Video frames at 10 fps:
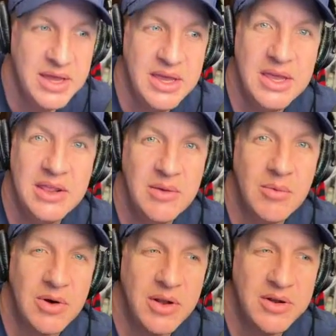in the
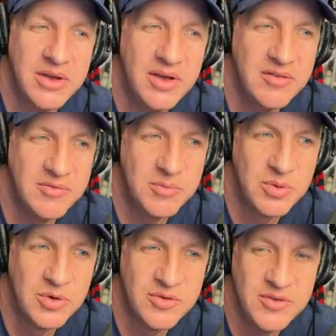world of
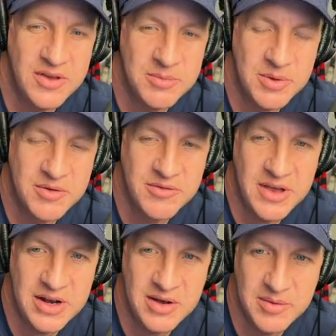Brewers Facebook
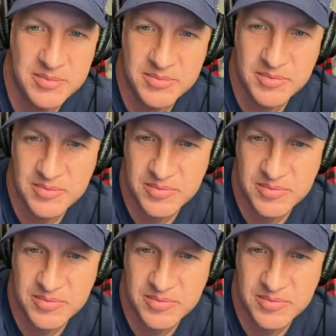fandom,